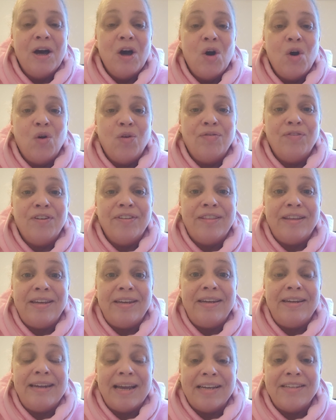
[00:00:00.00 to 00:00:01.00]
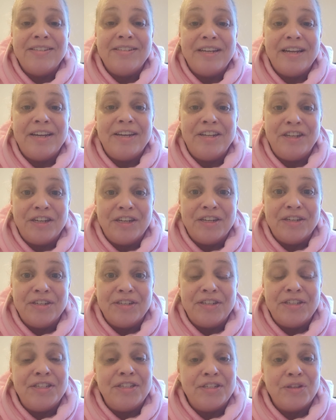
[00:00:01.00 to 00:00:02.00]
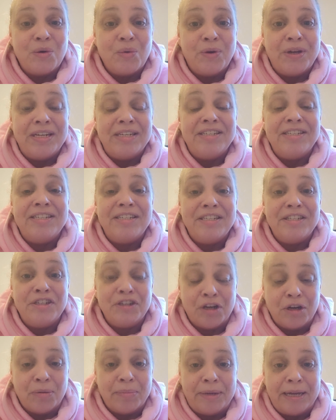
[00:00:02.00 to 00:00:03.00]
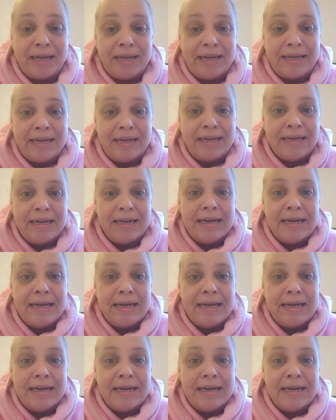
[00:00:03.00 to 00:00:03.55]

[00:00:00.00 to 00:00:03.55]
over the next 10 years is going to determine